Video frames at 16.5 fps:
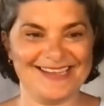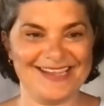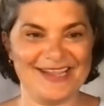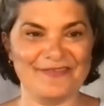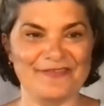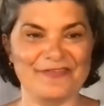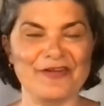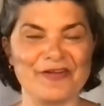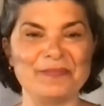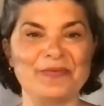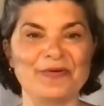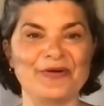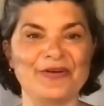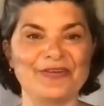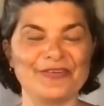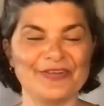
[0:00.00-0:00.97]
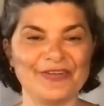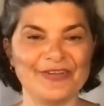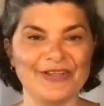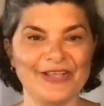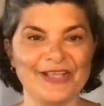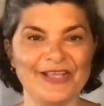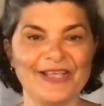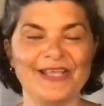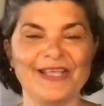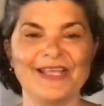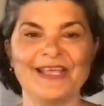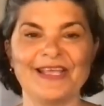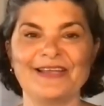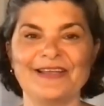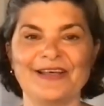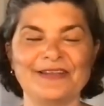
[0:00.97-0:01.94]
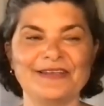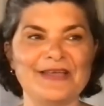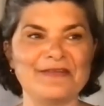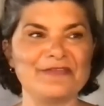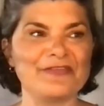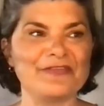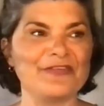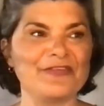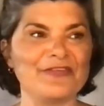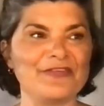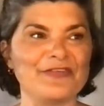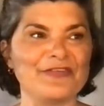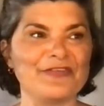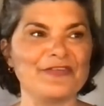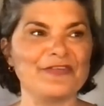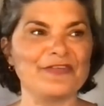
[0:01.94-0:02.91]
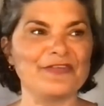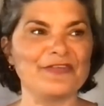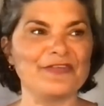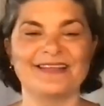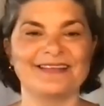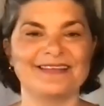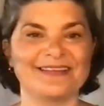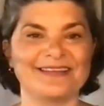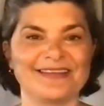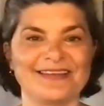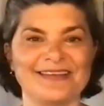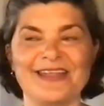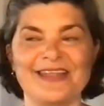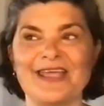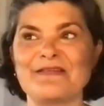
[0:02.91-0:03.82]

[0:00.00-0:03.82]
In Freeport. And I'll never forget that day.